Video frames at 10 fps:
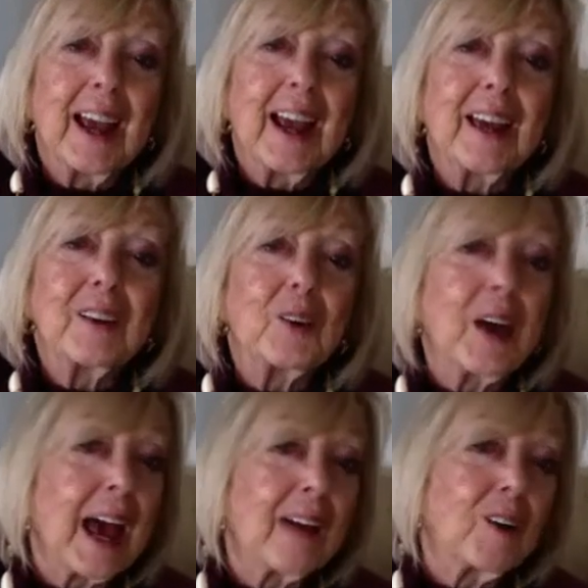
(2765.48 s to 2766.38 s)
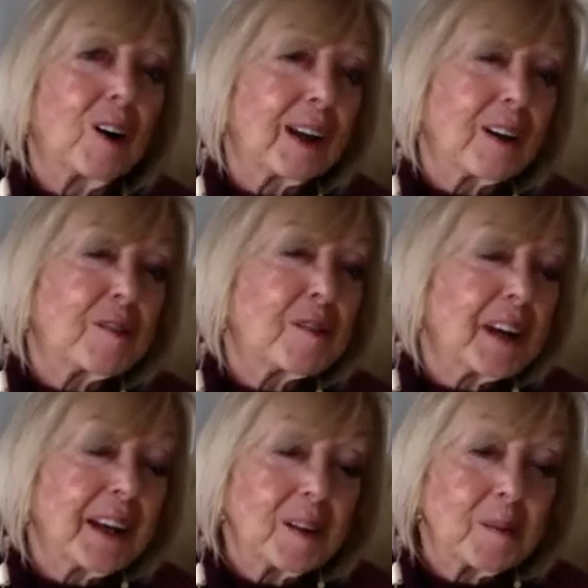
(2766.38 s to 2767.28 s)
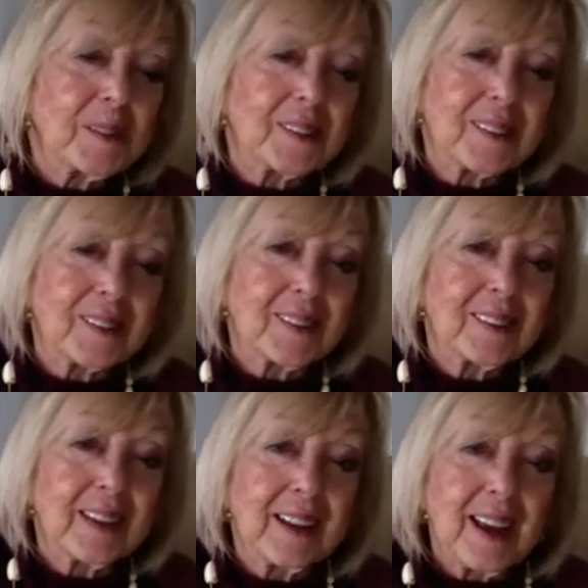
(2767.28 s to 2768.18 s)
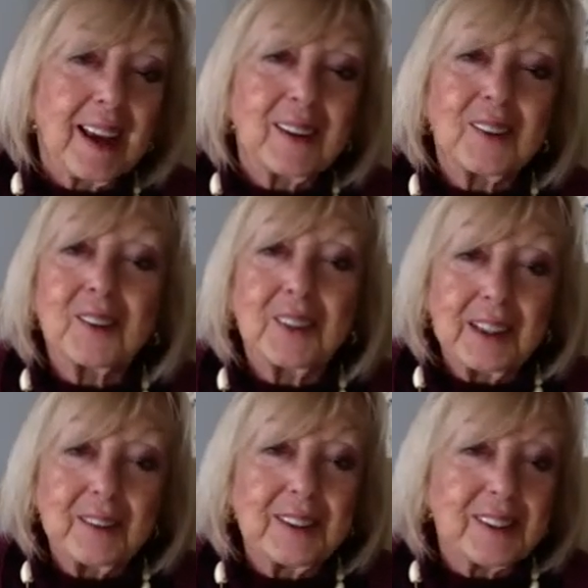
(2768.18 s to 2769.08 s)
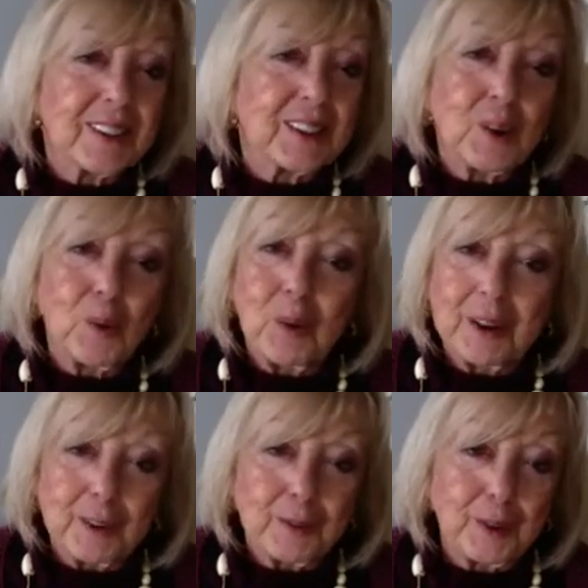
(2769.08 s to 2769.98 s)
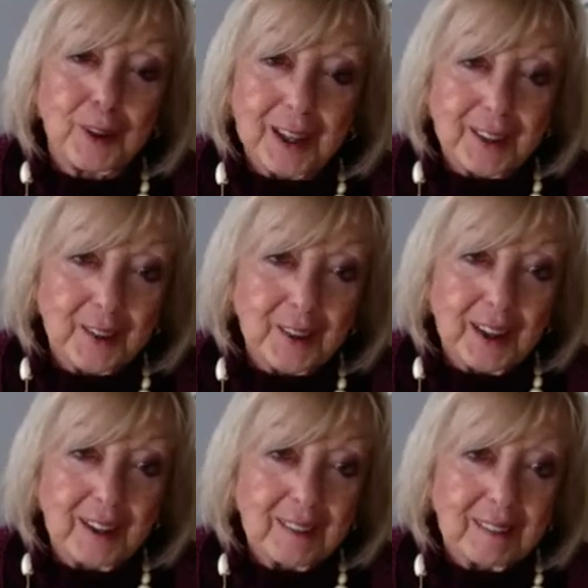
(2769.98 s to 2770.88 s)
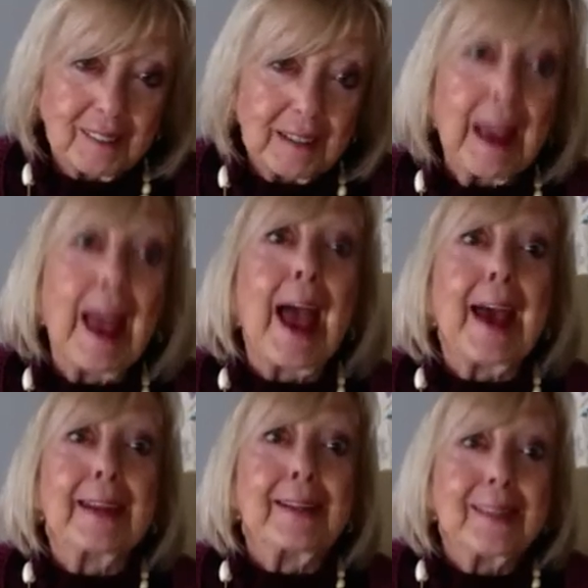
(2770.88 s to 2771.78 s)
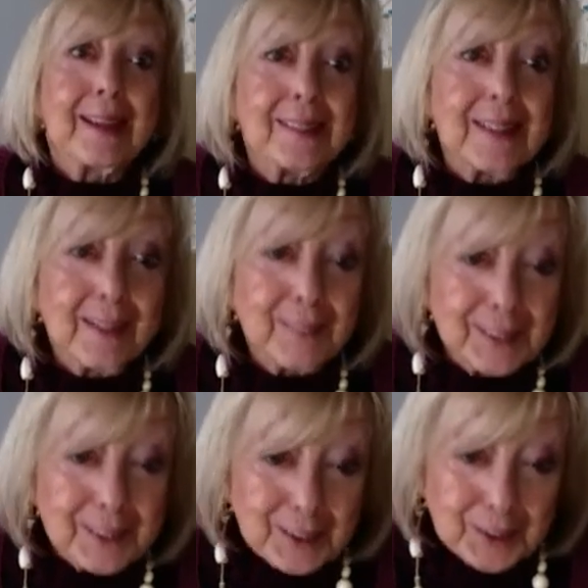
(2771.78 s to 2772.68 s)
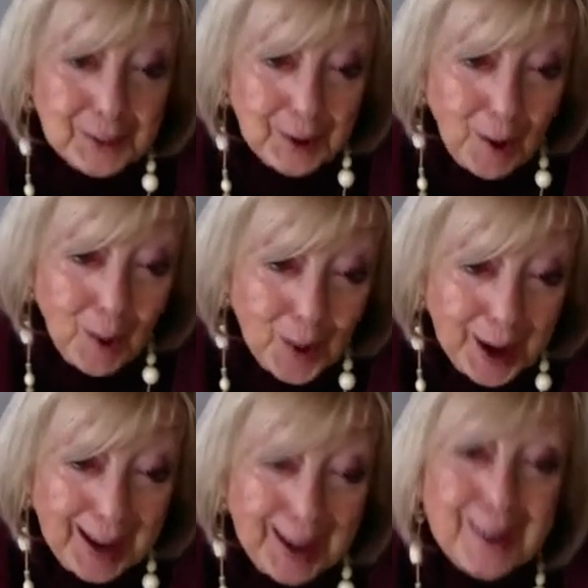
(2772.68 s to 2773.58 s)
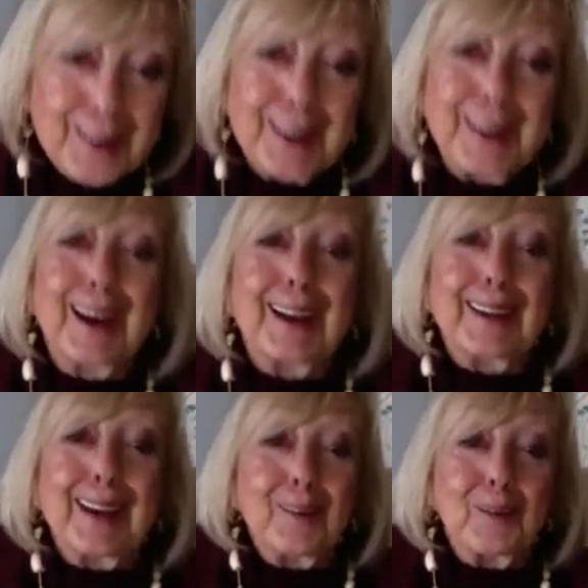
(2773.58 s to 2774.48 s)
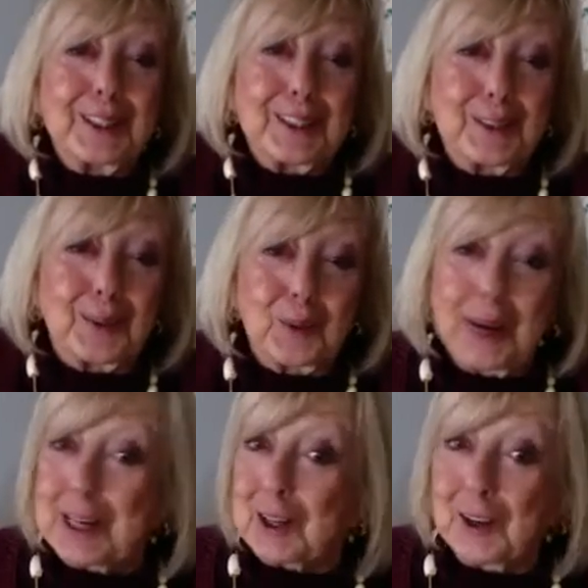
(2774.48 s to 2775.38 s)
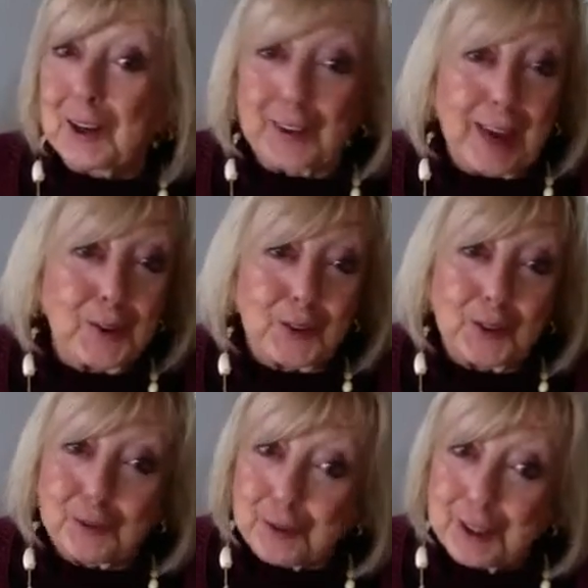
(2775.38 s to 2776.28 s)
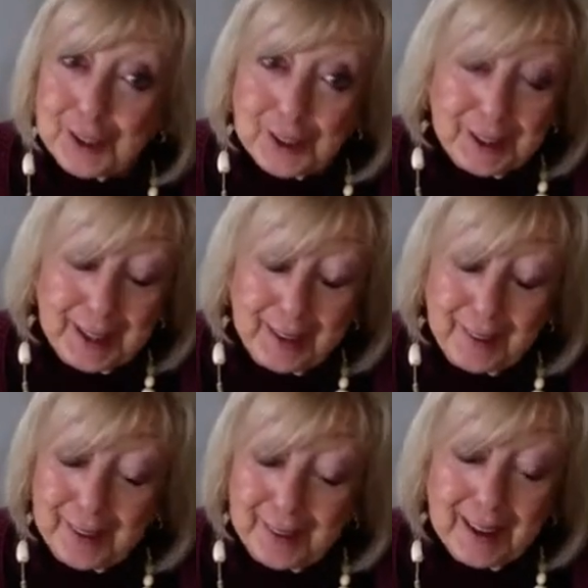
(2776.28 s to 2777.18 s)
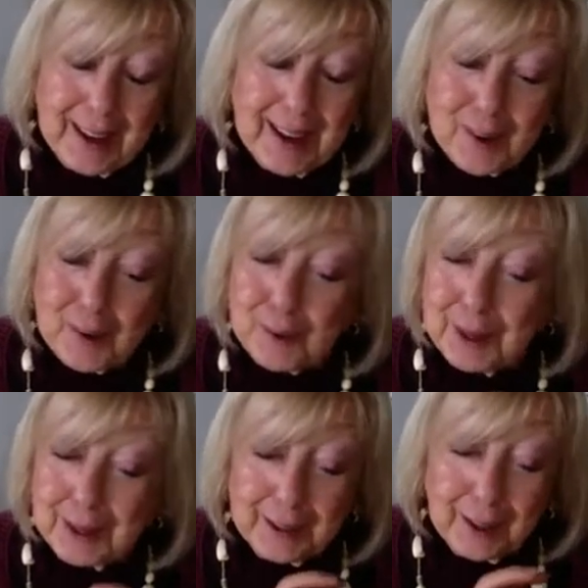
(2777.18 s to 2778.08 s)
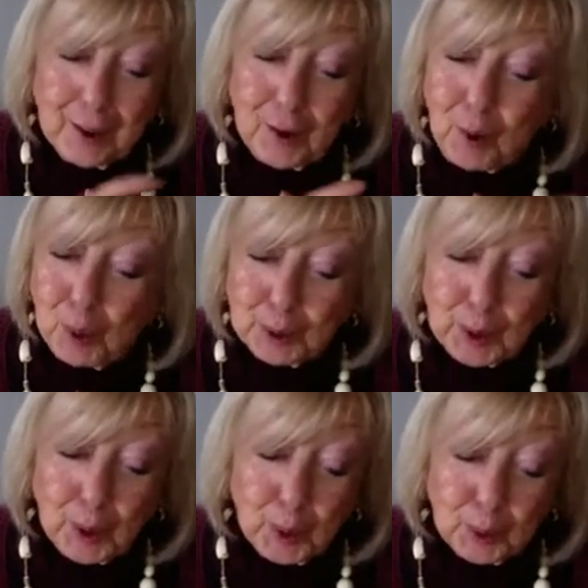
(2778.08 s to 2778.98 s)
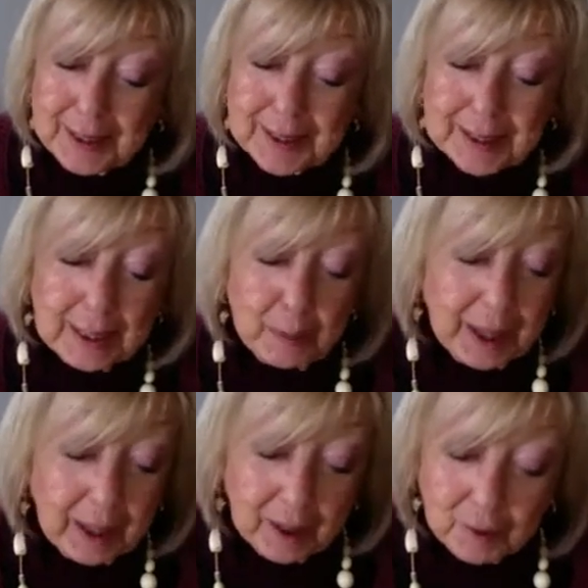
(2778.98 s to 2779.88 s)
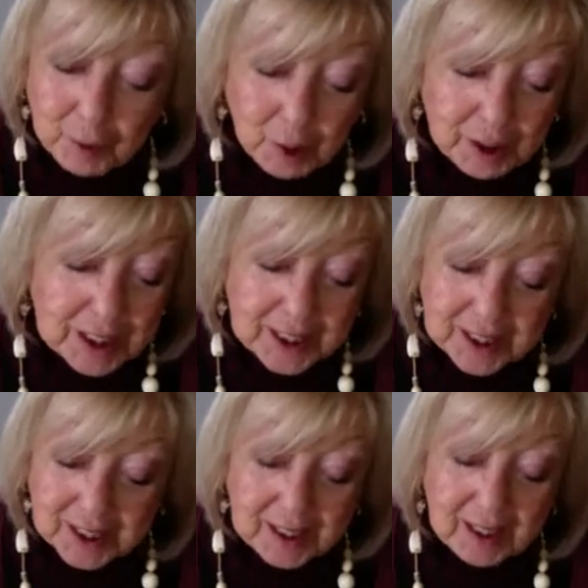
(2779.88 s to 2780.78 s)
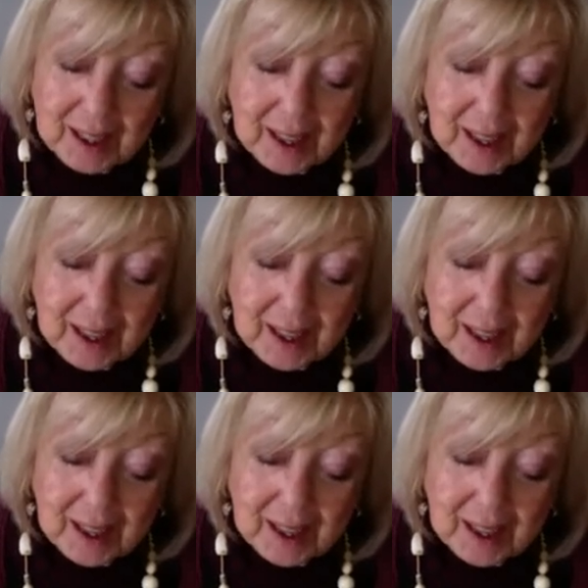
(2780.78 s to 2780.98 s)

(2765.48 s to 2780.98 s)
and to have all our freedoms and to live in such a wonderful country. And it doesn't even snow here in LA, which is great because I used to freeze to death. Really cold and sleeping in forests and